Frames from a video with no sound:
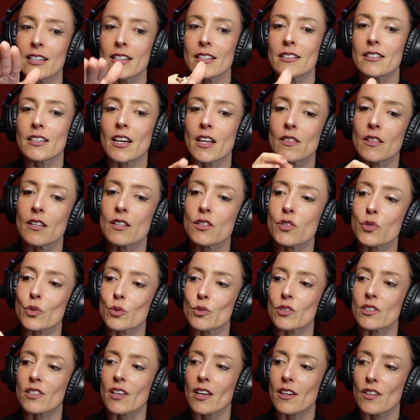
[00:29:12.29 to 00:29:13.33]
done this or
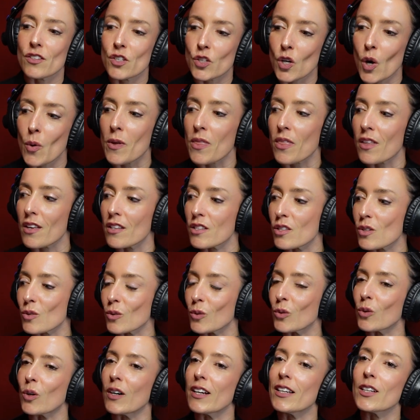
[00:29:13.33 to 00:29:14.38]
decided to go with this,
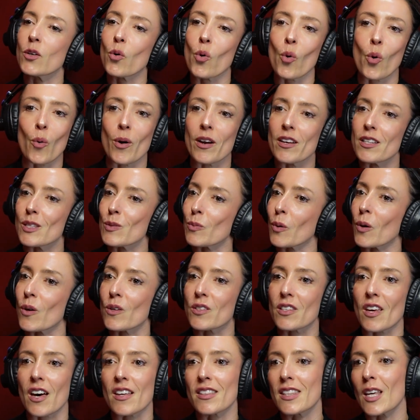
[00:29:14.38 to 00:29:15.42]
or it always works
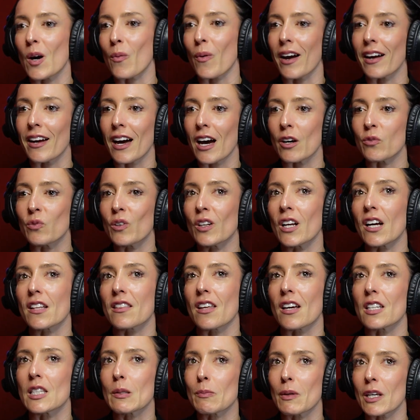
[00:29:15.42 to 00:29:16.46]
out that way. I feel like
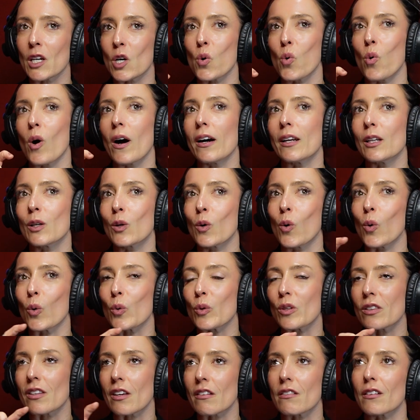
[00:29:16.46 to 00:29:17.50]
that's been quite a cool
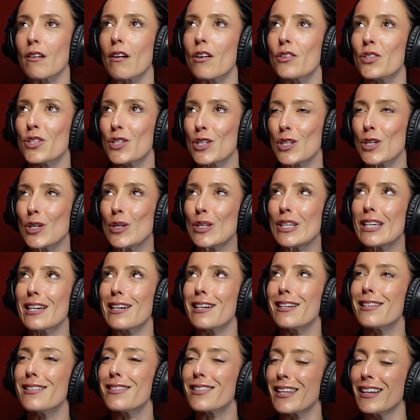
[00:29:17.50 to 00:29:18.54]
thing the last 2
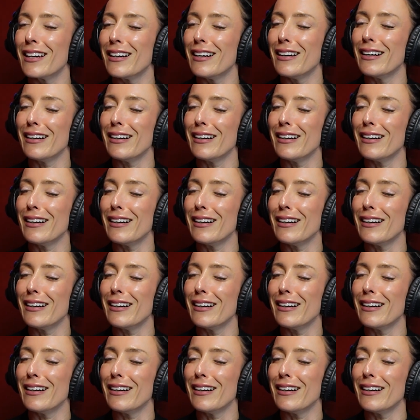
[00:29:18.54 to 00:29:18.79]
years.